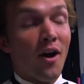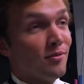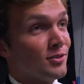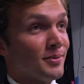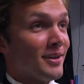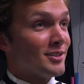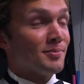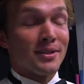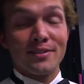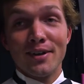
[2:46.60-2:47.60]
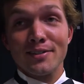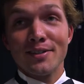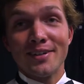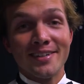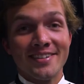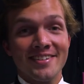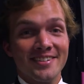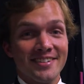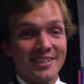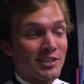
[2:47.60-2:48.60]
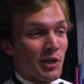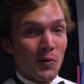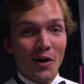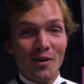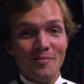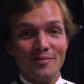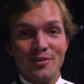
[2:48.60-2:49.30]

I've just been asked to put a tux on and show up.